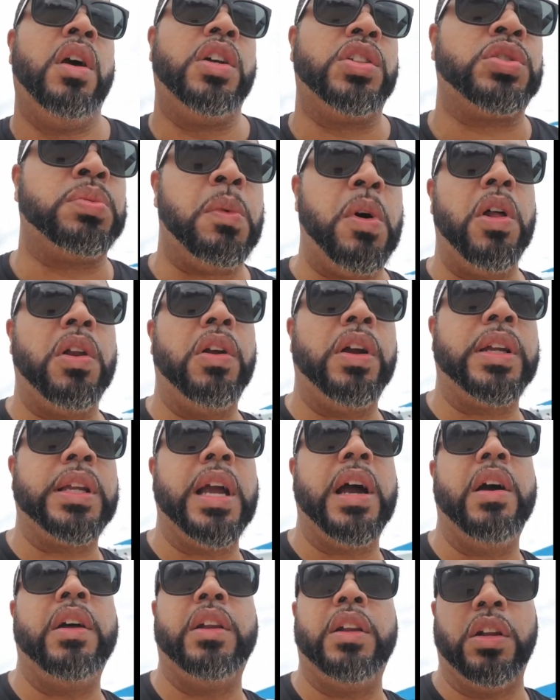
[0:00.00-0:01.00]
a smaller
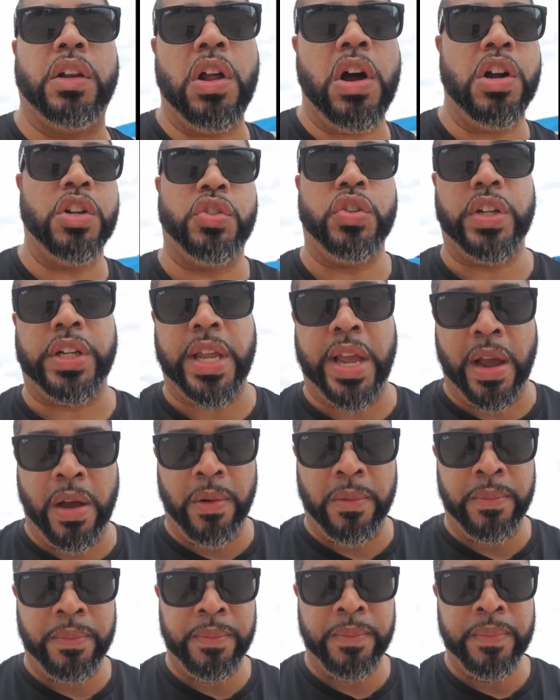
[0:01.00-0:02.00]
account and larger account.